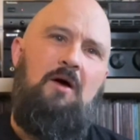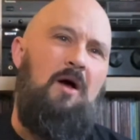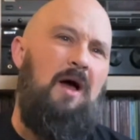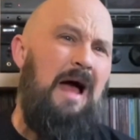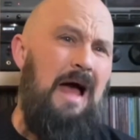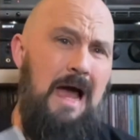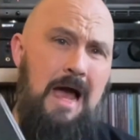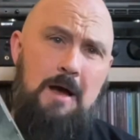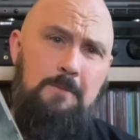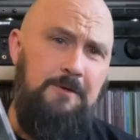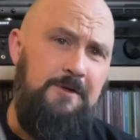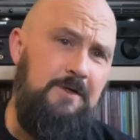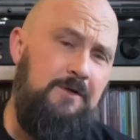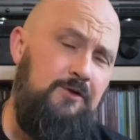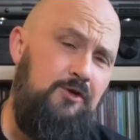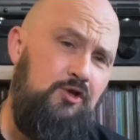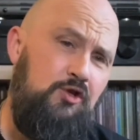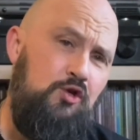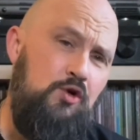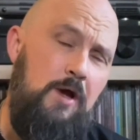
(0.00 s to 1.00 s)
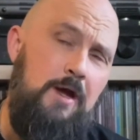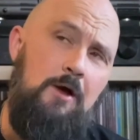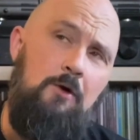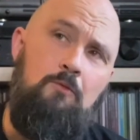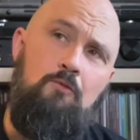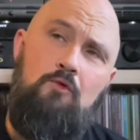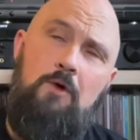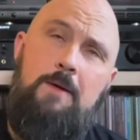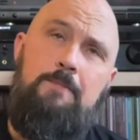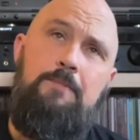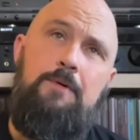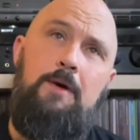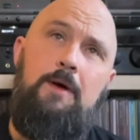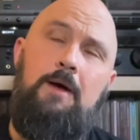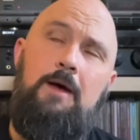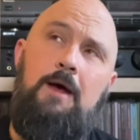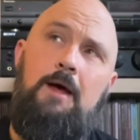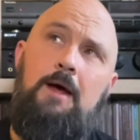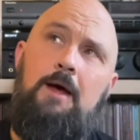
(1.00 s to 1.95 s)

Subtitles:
Absolute straight up ripper.